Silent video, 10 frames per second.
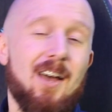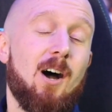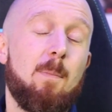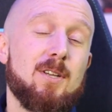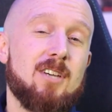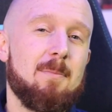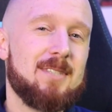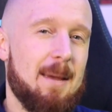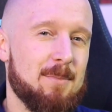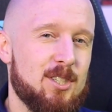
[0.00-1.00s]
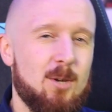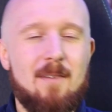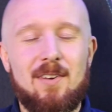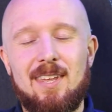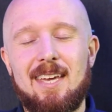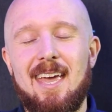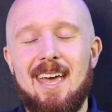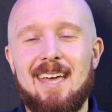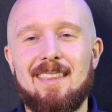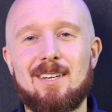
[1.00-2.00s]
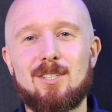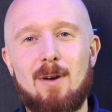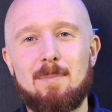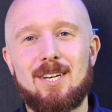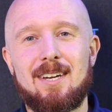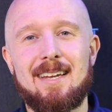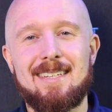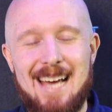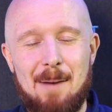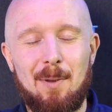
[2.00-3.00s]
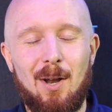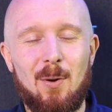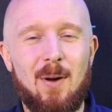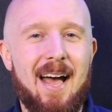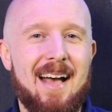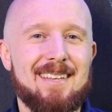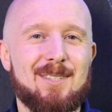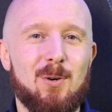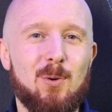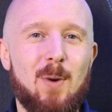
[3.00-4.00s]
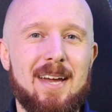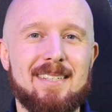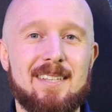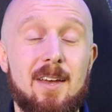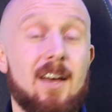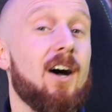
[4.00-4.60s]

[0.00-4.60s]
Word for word: I'll put timestamps to everything in the description down below as always.